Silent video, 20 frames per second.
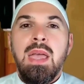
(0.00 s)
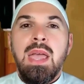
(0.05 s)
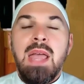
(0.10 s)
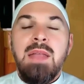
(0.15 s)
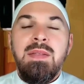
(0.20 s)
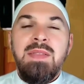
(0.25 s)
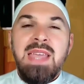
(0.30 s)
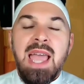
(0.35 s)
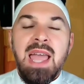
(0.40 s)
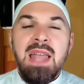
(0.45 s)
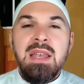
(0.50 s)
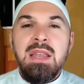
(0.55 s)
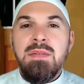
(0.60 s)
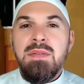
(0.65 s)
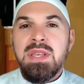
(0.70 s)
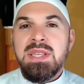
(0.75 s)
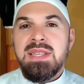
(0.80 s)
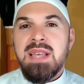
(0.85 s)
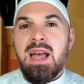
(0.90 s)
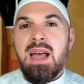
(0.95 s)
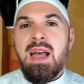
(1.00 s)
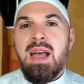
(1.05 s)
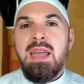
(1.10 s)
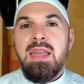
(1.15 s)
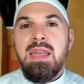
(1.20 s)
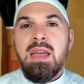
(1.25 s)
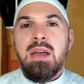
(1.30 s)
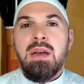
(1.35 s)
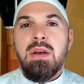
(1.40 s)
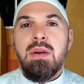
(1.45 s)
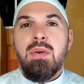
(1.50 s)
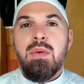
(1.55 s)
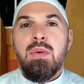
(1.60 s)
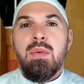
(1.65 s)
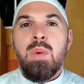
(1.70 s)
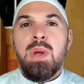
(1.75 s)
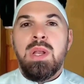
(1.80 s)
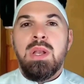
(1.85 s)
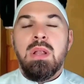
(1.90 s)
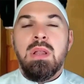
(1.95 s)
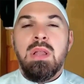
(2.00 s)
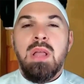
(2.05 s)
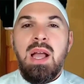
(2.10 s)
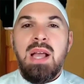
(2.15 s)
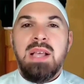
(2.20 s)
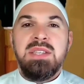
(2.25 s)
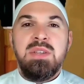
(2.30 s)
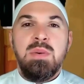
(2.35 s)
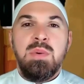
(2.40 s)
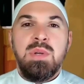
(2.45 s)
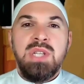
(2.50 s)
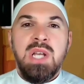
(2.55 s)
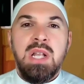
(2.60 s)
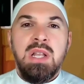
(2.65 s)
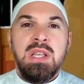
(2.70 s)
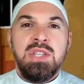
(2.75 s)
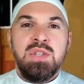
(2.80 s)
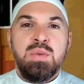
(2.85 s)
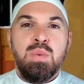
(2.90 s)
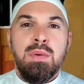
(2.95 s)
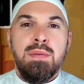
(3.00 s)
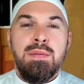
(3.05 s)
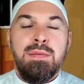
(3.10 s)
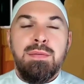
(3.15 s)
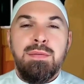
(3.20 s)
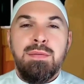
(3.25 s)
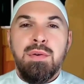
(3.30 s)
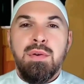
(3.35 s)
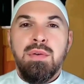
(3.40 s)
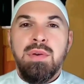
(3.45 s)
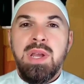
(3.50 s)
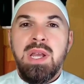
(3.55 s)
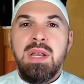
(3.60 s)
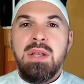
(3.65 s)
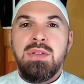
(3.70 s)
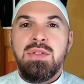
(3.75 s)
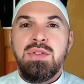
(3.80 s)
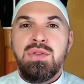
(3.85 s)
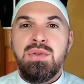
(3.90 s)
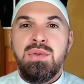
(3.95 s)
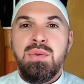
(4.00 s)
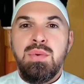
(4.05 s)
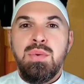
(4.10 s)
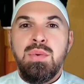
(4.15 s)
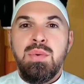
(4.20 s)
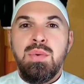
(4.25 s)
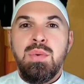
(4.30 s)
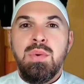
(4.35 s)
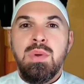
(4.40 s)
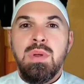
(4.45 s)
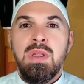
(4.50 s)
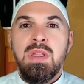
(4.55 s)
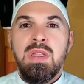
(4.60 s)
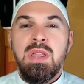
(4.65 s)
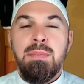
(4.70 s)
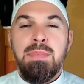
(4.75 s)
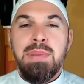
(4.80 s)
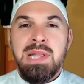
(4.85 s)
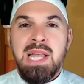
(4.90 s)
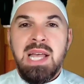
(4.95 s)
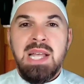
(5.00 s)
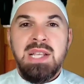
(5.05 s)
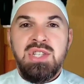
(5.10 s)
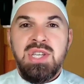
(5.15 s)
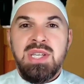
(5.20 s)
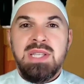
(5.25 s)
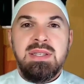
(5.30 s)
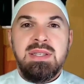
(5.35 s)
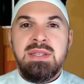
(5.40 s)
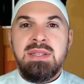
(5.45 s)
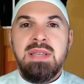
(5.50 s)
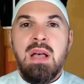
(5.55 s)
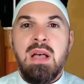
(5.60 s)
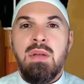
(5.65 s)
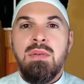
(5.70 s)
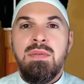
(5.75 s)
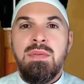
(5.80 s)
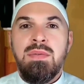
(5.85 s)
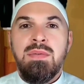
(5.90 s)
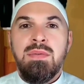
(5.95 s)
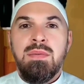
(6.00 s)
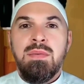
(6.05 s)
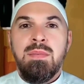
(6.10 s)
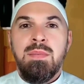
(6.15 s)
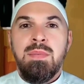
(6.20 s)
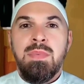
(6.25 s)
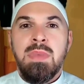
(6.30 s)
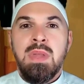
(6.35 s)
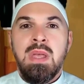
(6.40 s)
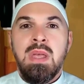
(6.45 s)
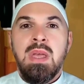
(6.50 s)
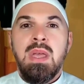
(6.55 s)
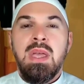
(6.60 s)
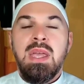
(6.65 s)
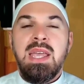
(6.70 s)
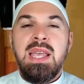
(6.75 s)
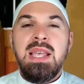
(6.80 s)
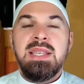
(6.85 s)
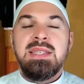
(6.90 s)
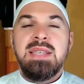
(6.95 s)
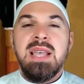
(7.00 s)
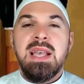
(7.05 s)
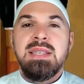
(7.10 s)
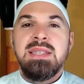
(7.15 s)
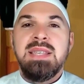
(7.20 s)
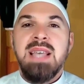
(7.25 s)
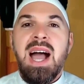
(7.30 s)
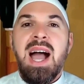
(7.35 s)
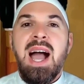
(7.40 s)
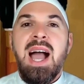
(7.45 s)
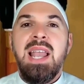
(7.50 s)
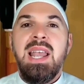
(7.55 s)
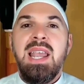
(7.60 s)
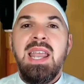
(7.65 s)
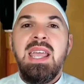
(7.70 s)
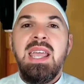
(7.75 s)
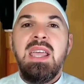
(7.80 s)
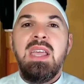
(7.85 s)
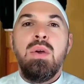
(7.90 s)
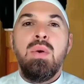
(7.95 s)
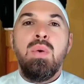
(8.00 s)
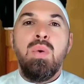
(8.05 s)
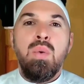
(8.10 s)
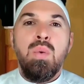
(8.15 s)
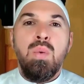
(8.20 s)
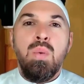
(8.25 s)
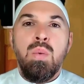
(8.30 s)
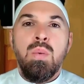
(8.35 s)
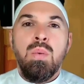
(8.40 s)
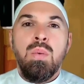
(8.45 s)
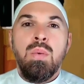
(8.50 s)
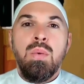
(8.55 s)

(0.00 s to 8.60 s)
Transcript: In the end of this ayah, when Allah Azza wa Jal is referring to the pledge itself, He says, alihu.